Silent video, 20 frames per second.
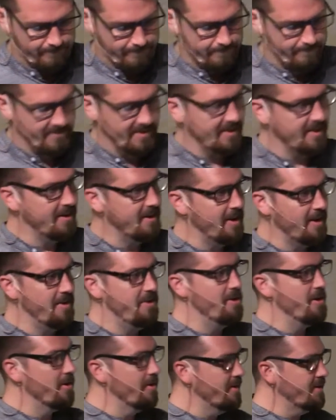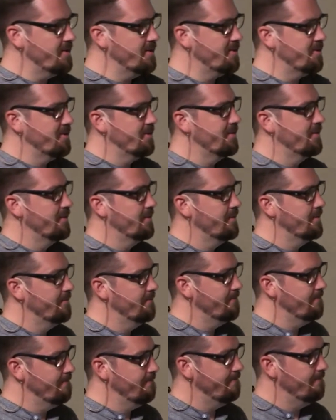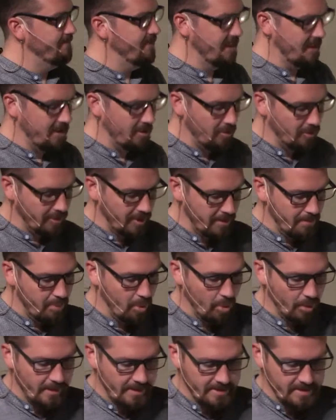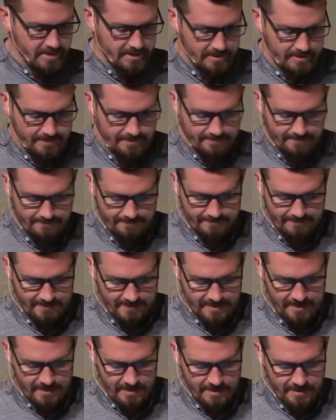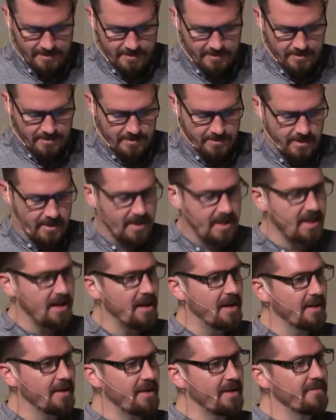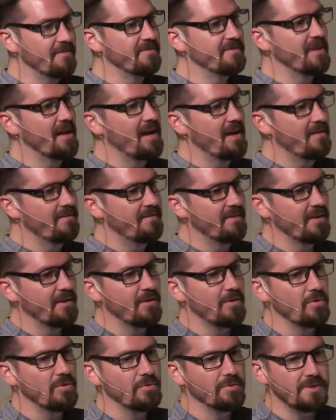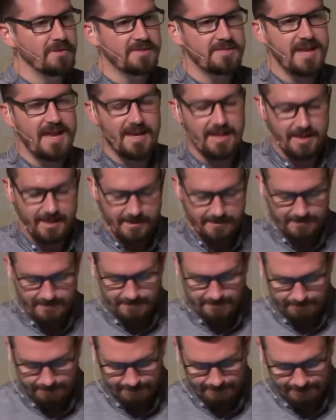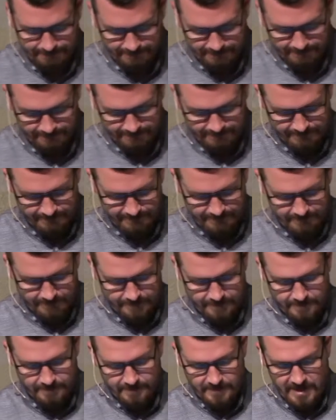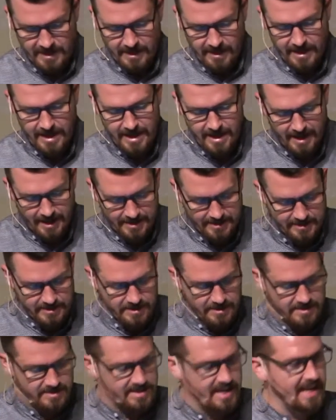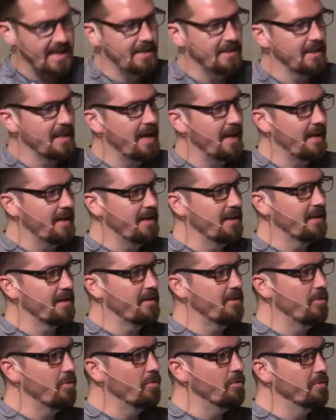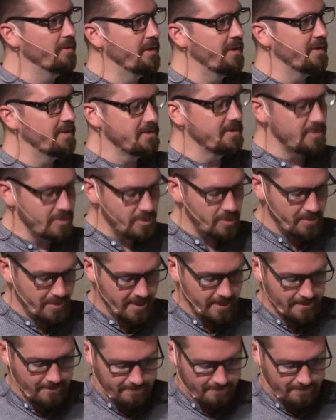It cannot nourish. It can only poison. It cannot give life. It can only take it. And it cannot sustain light. It can only consume it.